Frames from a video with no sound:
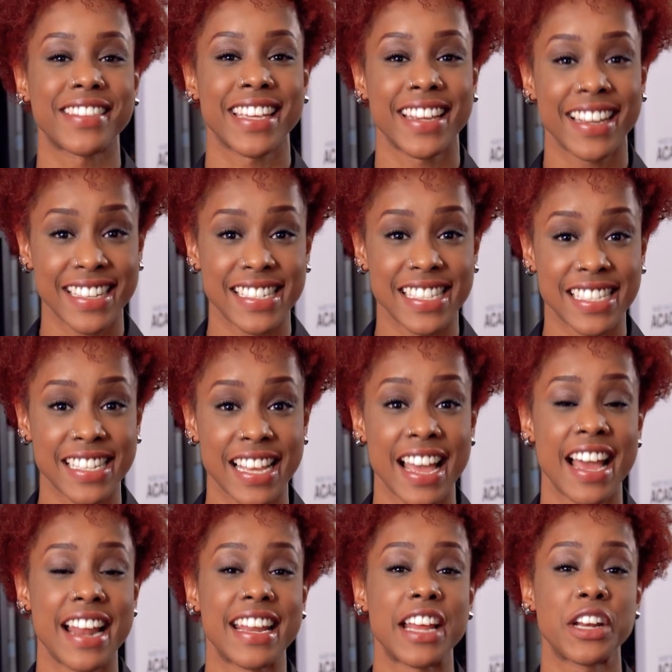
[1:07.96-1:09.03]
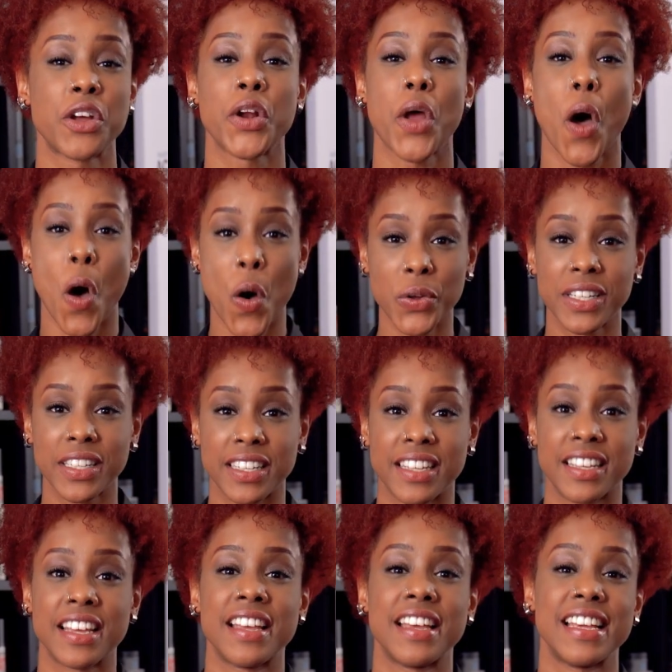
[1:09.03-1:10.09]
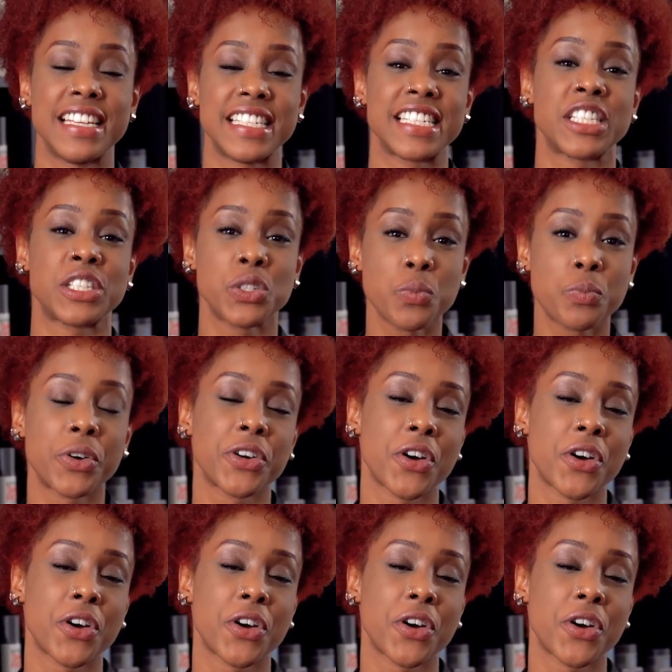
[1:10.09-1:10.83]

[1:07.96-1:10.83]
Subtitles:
thing is that not only is it super